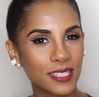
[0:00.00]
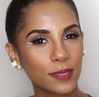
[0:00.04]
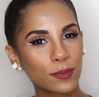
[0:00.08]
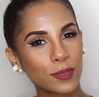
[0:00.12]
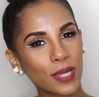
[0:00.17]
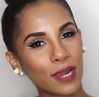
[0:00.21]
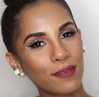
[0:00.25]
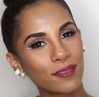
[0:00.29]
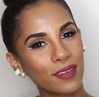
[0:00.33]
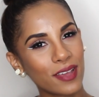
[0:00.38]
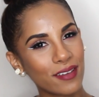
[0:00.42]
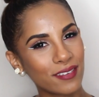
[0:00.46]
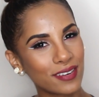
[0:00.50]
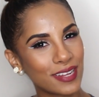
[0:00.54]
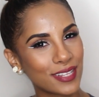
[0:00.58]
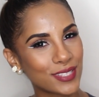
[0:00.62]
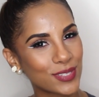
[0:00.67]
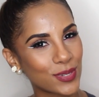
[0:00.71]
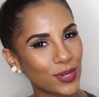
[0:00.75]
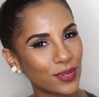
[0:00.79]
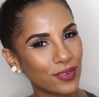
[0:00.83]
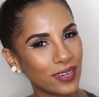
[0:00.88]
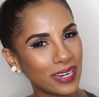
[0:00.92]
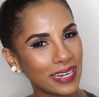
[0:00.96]
Subscribe if you haven't done
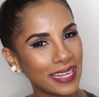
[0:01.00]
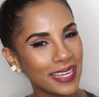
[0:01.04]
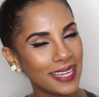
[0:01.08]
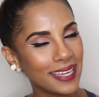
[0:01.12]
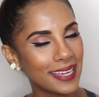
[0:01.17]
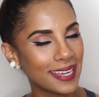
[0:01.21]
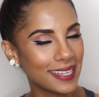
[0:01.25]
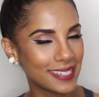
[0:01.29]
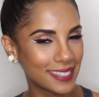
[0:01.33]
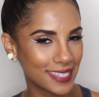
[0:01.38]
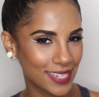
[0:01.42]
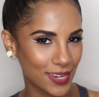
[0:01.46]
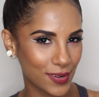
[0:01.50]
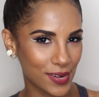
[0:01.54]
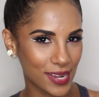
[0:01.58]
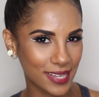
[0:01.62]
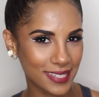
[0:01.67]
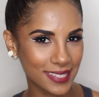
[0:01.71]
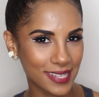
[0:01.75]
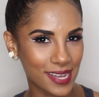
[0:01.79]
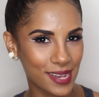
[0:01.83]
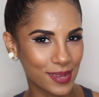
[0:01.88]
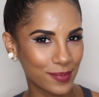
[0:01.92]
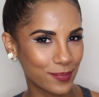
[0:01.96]
so already. And see you
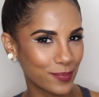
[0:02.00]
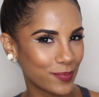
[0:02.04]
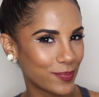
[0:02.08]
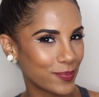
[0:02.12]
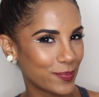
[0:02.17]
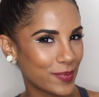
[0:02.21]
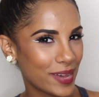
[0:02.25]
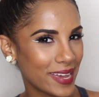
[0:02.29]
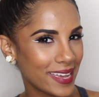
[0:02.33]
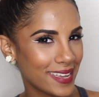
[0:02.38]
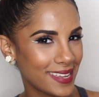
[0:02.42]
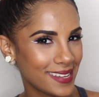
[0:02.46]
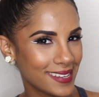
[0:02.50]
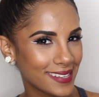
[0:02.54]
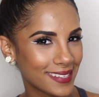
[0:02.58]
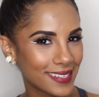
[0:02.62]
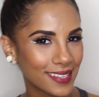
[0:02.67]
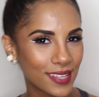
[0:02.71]
next time. Bye.